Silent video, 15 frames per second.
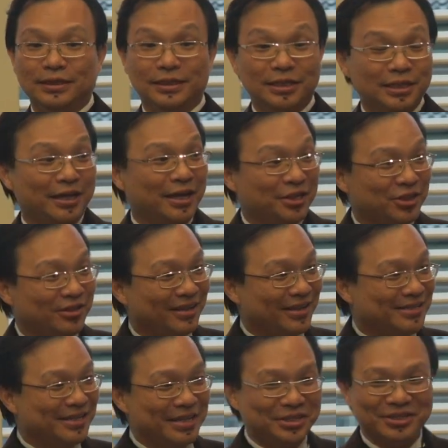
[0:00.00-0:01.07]

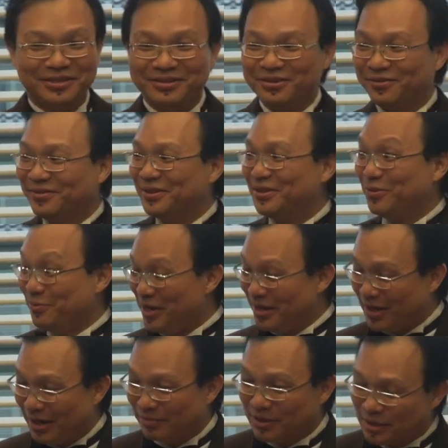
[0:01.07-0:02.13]
internationalization of the
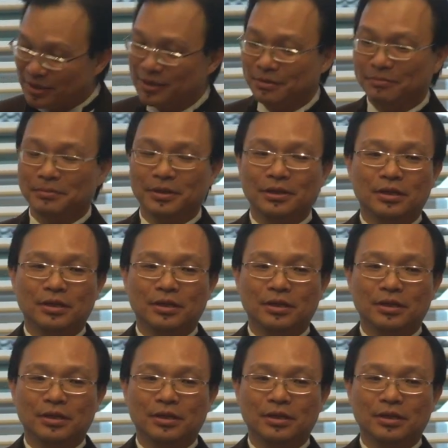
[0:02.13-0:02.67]
domain name system.